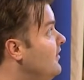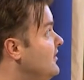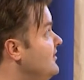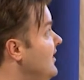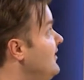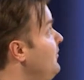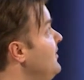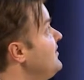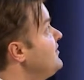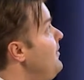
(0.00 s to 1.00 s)
set up
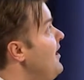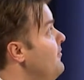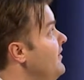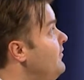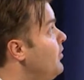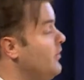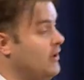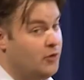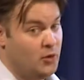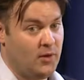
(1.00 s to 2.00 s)
this experiment where we
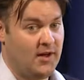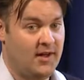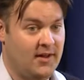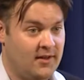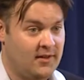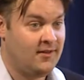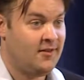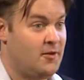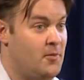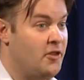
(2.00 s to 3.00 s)
grew
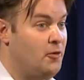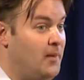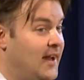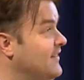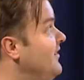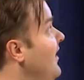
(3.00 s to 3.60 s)
the model plant